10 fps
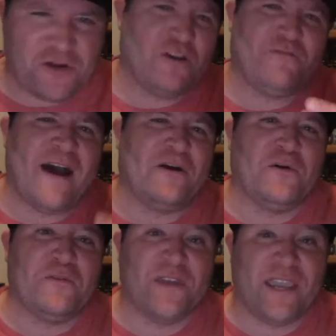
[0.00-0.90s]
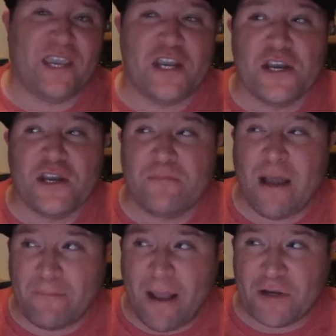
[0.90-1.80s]
to follow the my, uh,
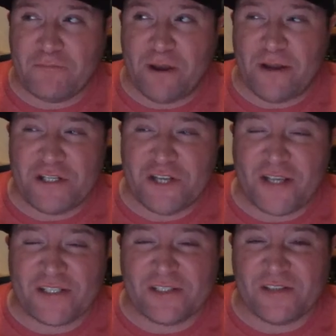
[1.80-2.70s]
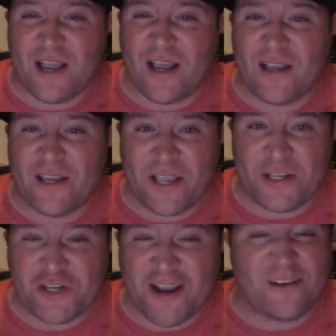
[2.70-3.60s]
my good buddy Jason, uh, his, his
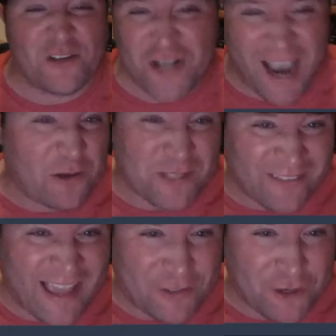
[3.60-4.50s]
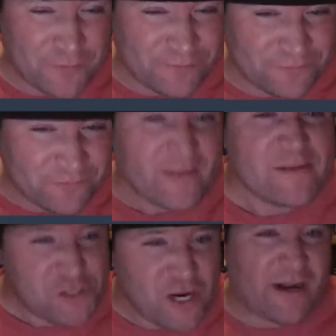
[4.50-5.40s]
channel Shadow Collector.
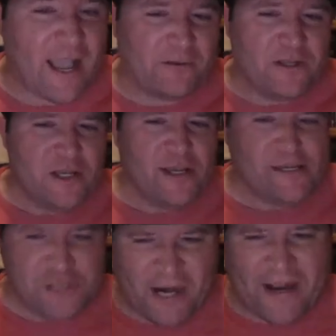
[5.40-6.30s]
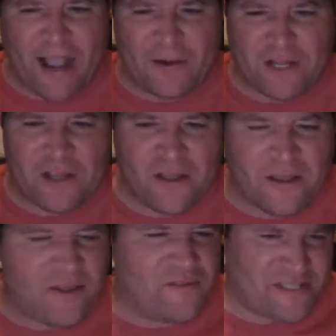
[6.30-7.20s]
Check it out. Check out
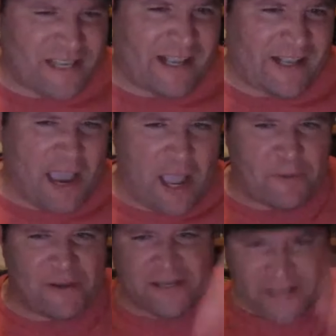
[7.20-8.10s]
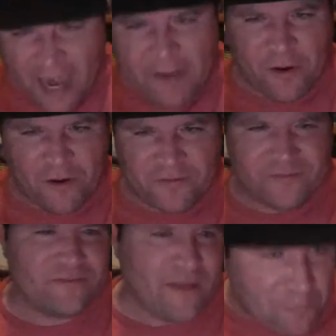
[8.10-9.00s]
the Sega Camp Gamer
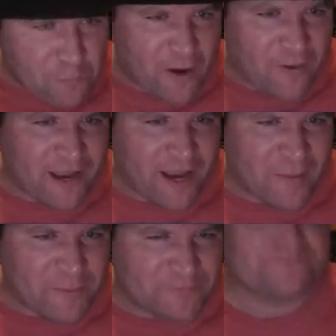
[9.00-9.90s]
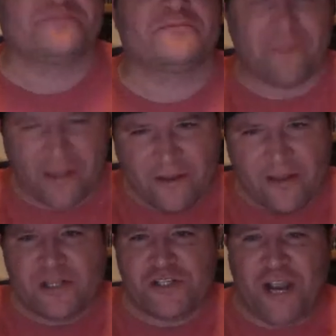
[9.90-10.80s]
and Wear Camp.
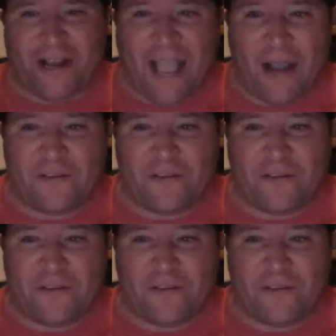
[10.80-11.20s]
Check out